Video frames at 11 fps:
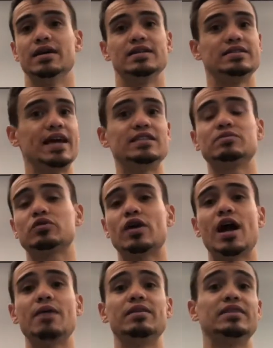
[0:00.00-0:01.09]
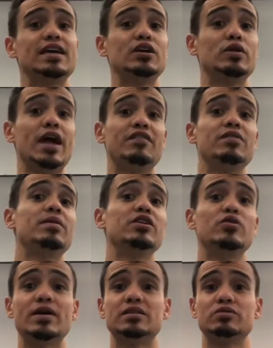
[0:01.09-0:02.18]
stayed subscribed and thank you to everybody
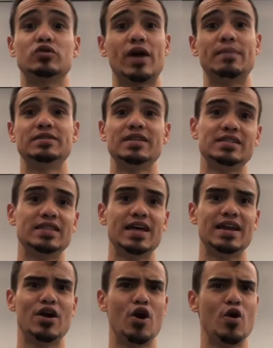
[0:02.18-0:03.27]
who has subscribed since then.